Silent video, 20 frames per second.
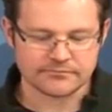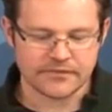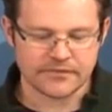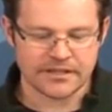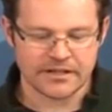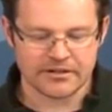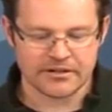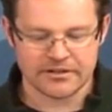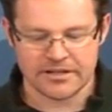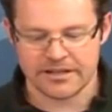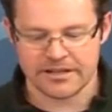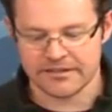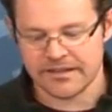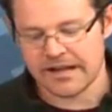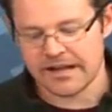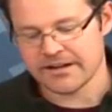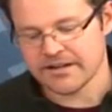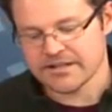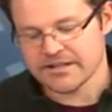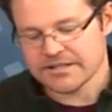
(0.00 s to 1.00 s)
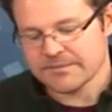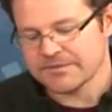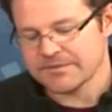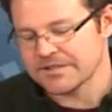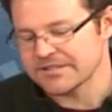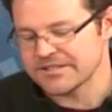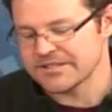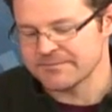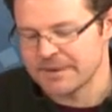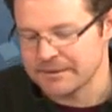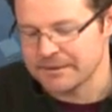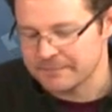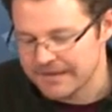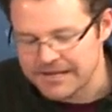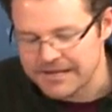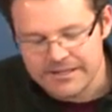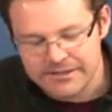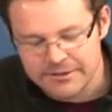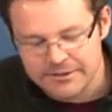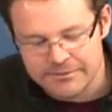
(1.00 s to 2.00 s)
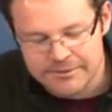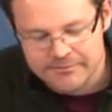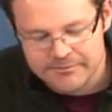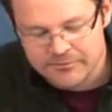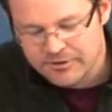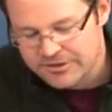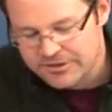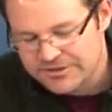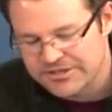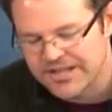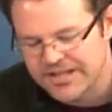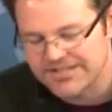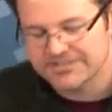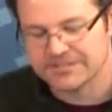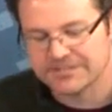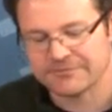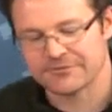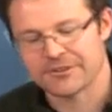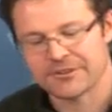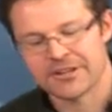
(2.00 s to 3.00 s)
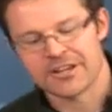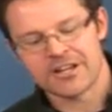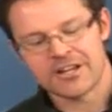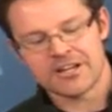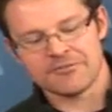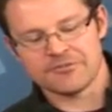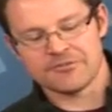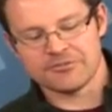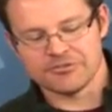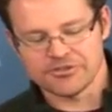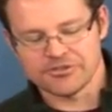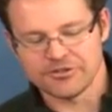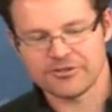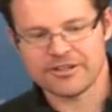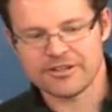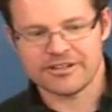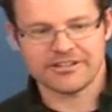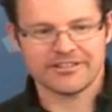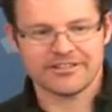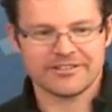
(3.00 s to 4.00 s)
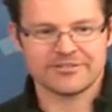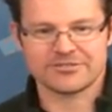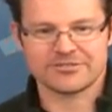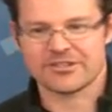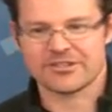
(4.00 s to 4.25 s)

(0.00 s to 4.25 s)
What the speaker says: And in some senses, it might make a little bit more sense if you knew that it was